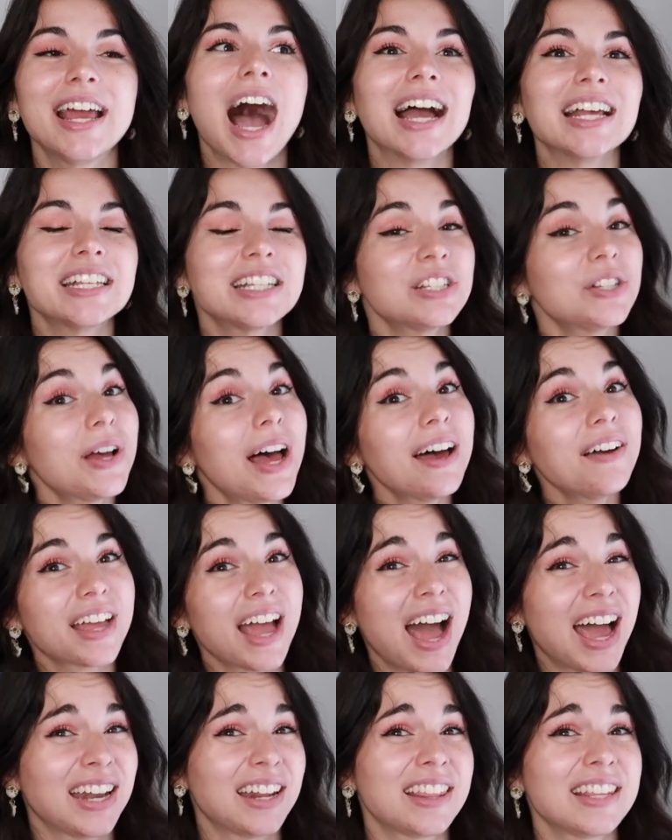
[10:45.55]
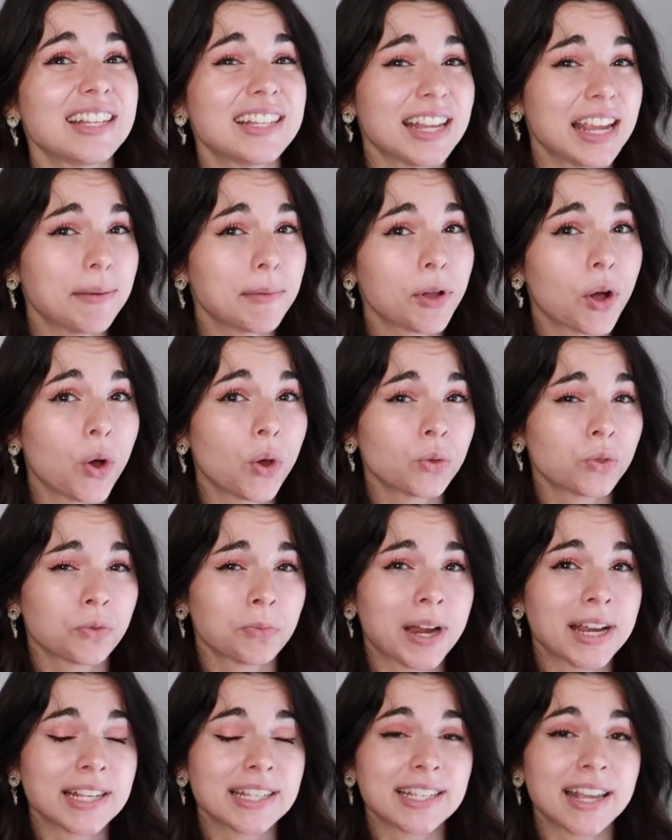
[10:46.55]
I still have kind of the same goals for
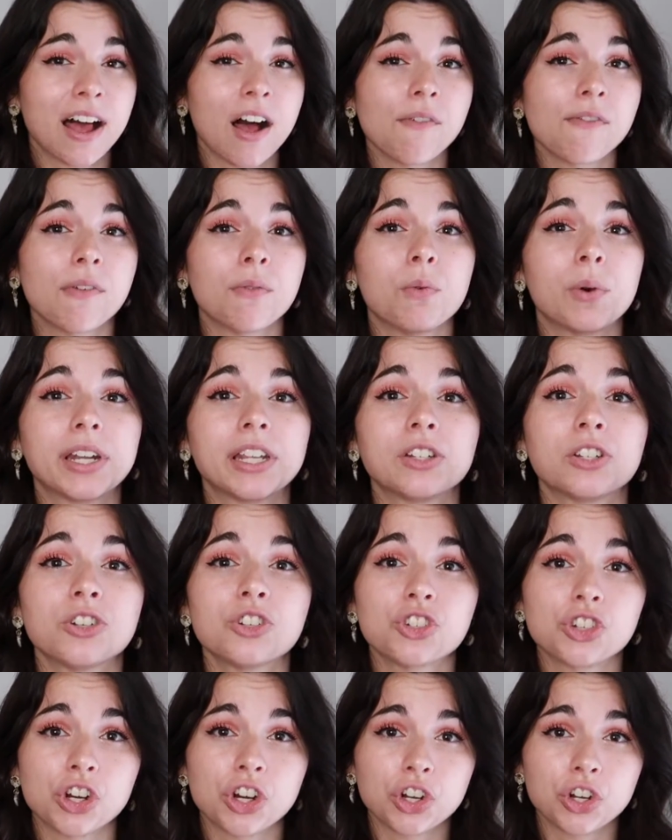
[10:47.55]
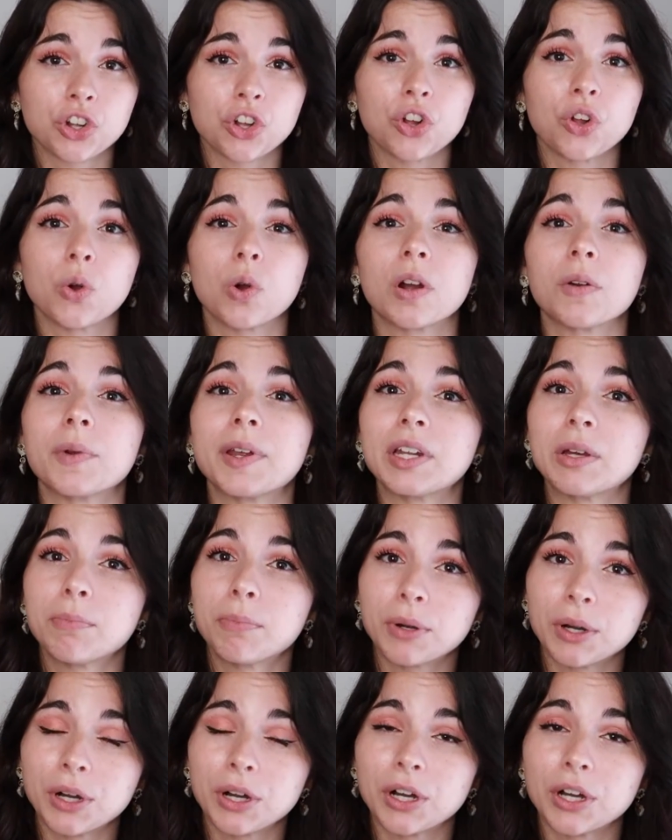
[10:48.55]
myself of wanting to journal or read a
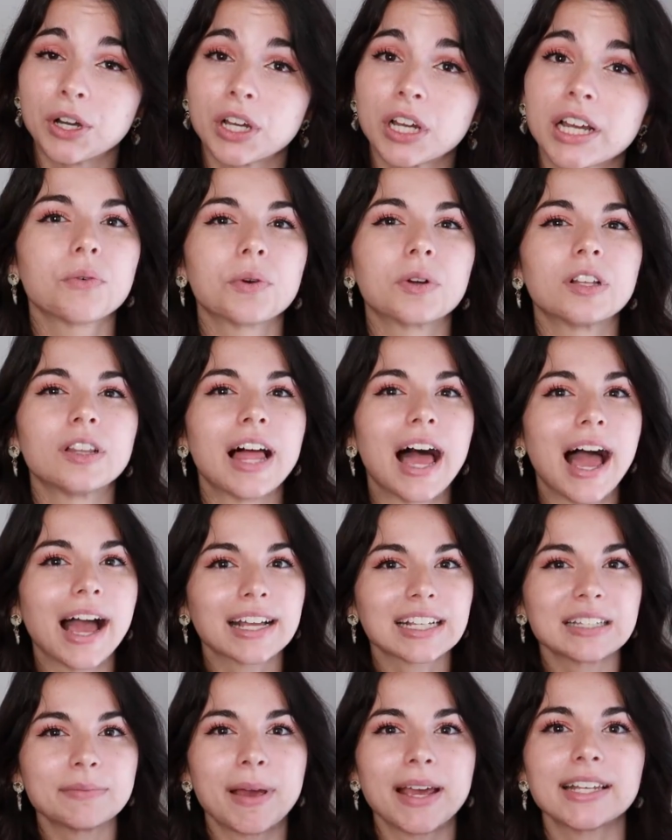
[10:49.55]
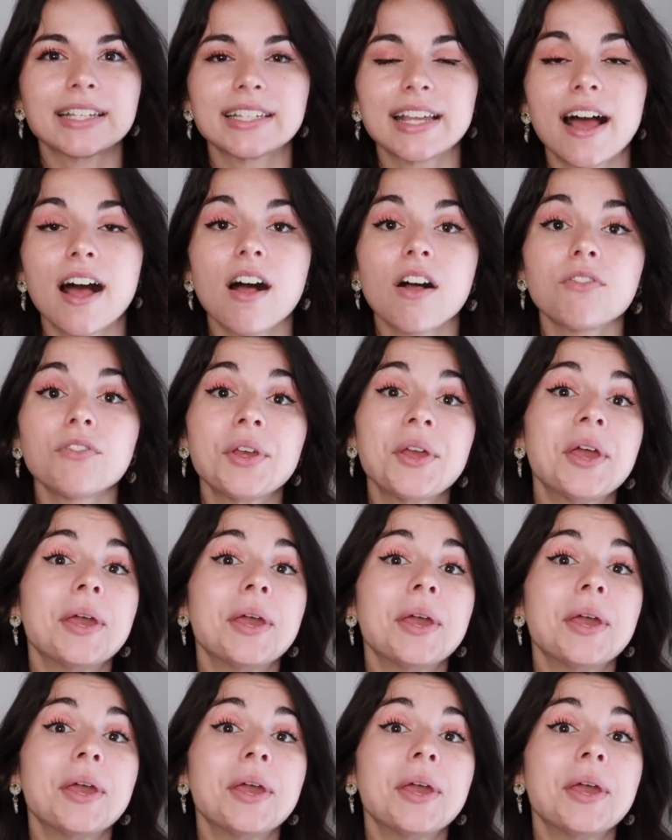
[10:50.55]
book, or relax myself,